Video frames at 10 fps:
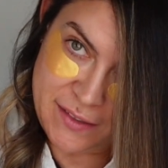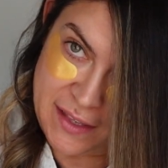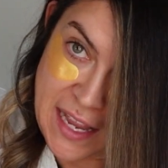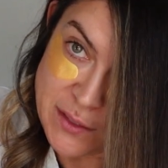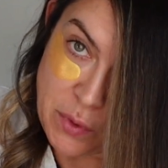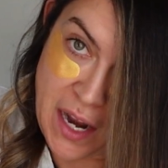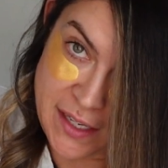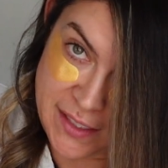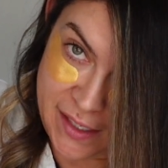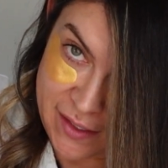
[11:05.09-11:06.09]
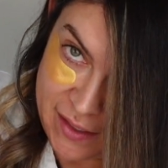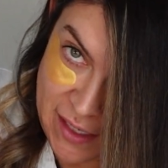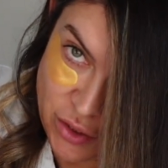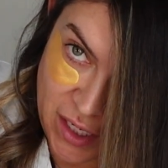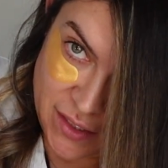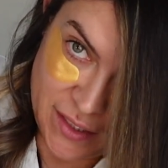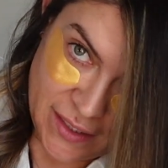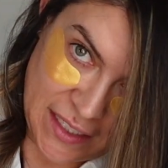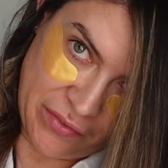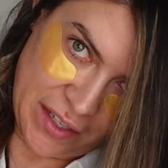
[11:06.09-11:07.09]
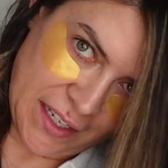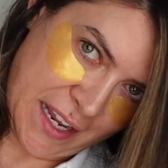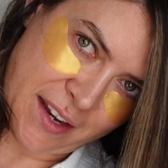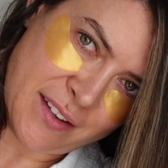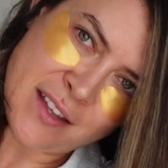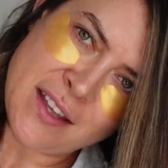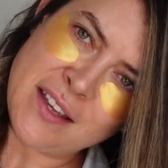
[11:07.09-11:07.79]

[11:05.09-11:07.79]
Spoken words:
And that's what I did. I tried to give it like